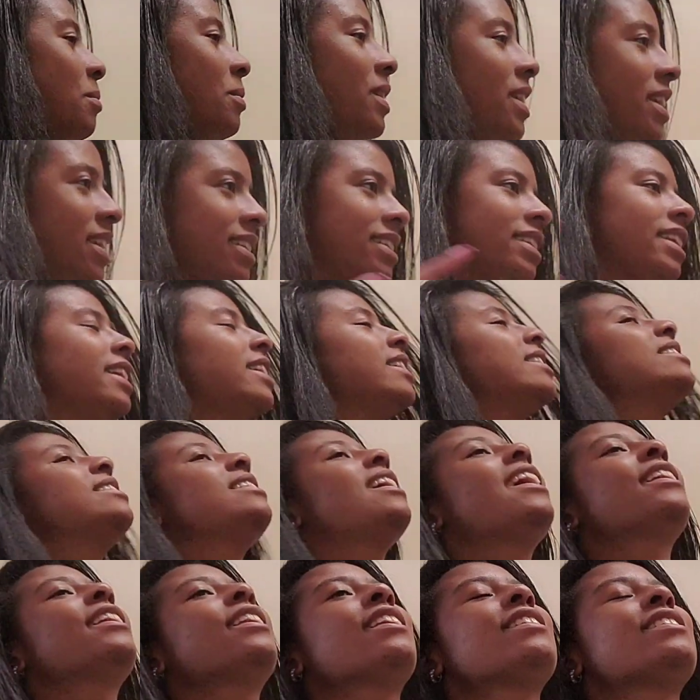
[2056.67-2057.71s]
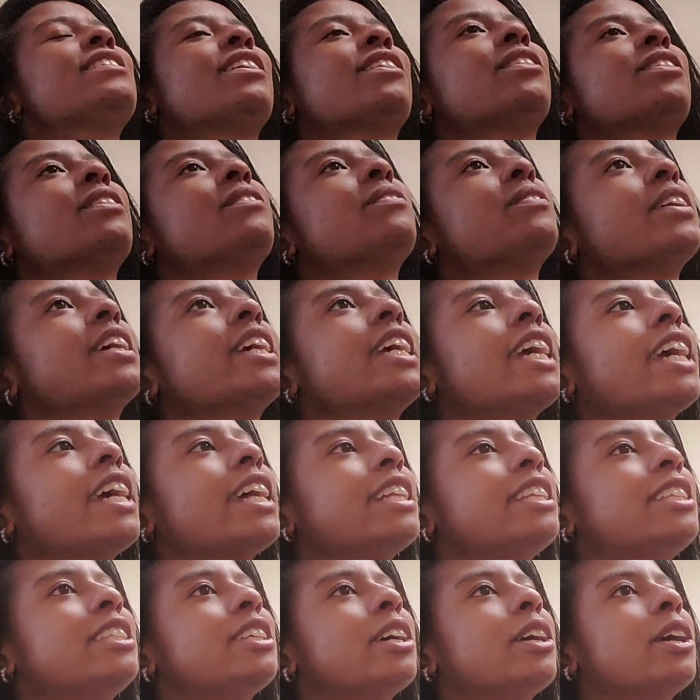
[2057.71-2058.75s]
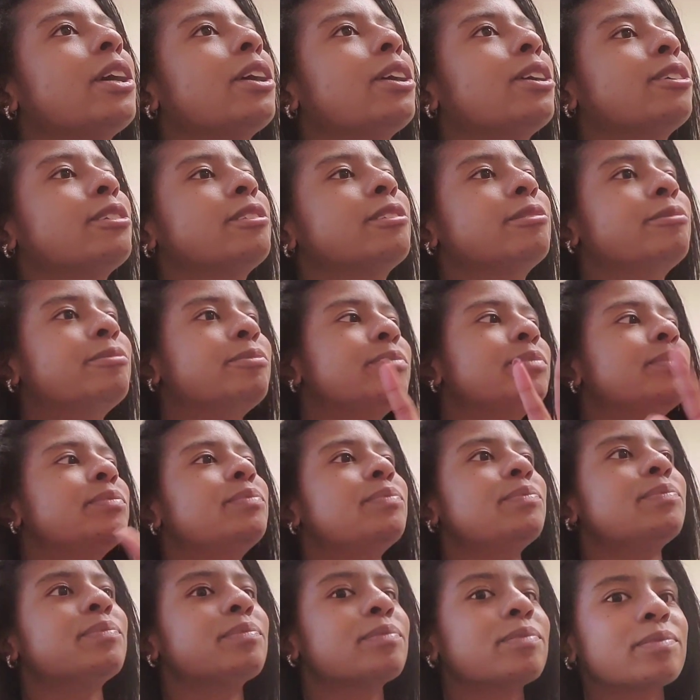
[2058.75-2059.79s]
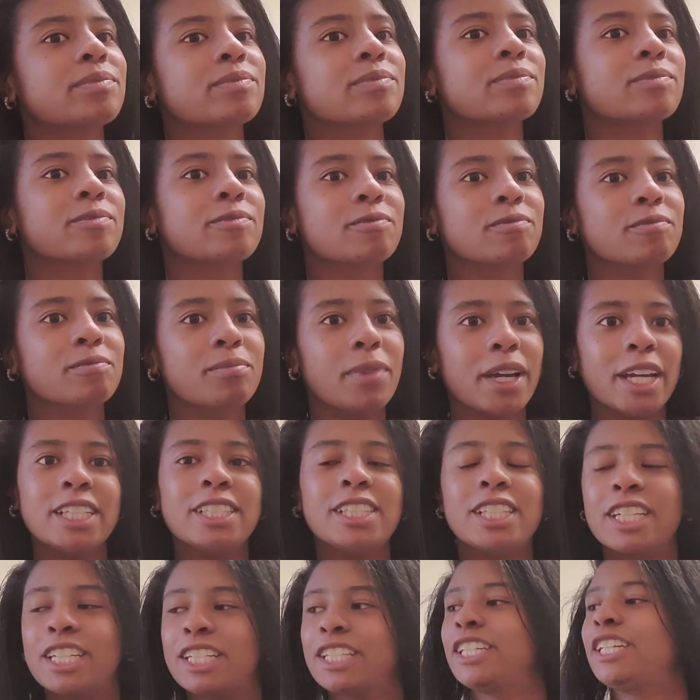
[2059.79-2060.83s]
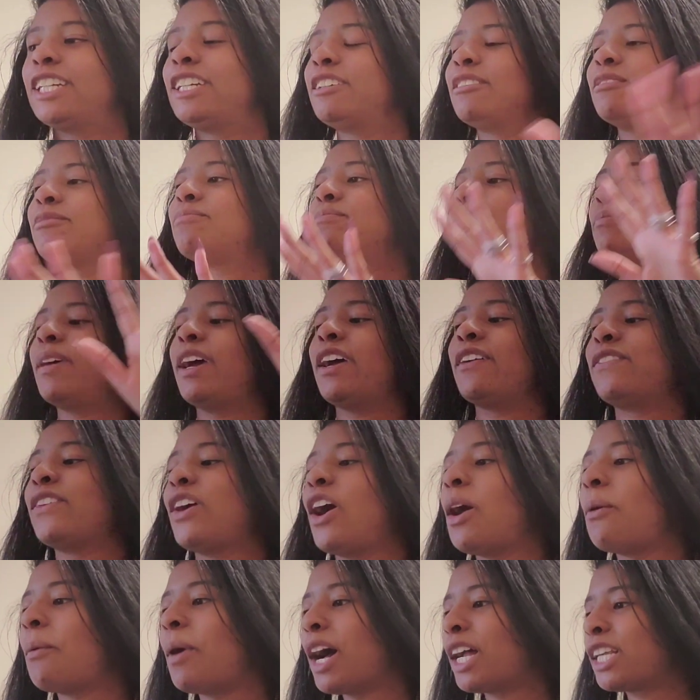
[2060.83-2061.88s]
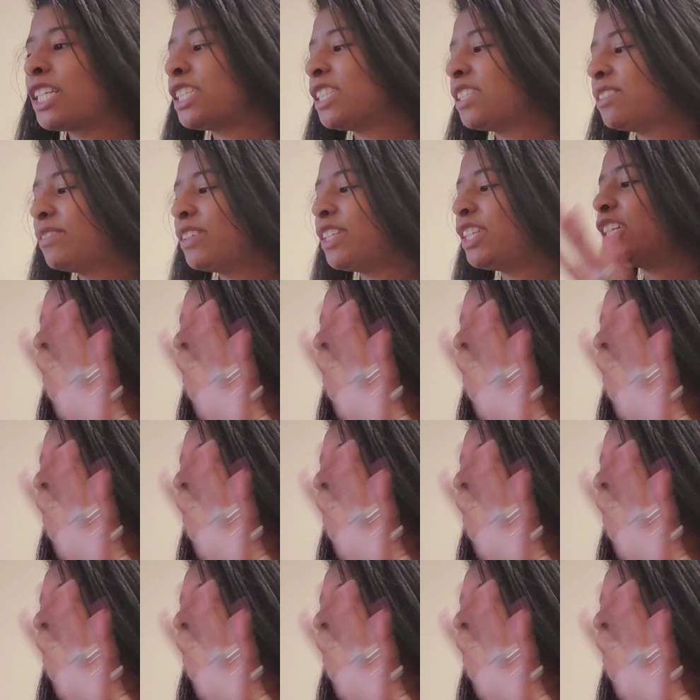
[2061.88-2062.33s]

not necessarily for kids, so basically if y'all watching the video,